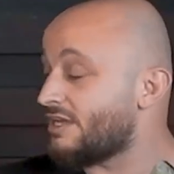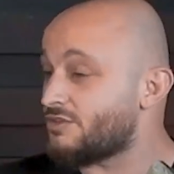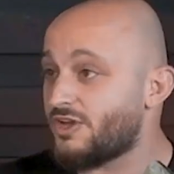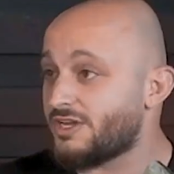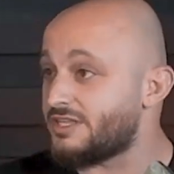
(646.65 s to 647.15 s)

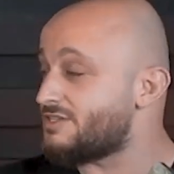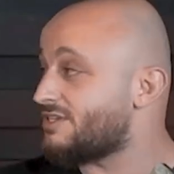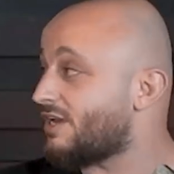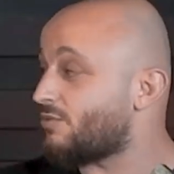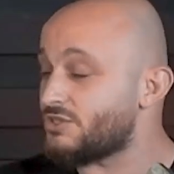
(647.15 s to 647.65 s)
It's fucking
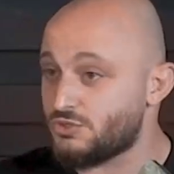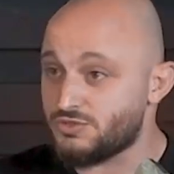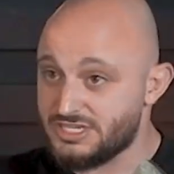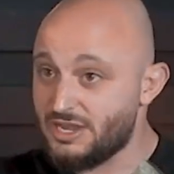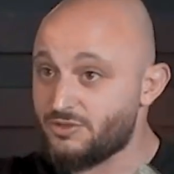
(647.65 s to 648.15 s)
sick. Once you
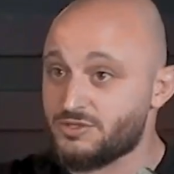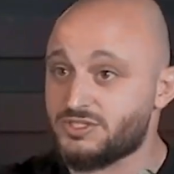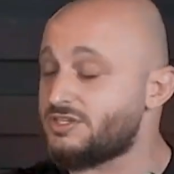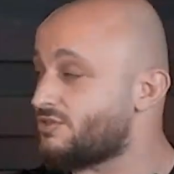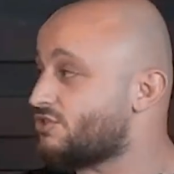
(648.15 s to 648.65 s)
see how those things are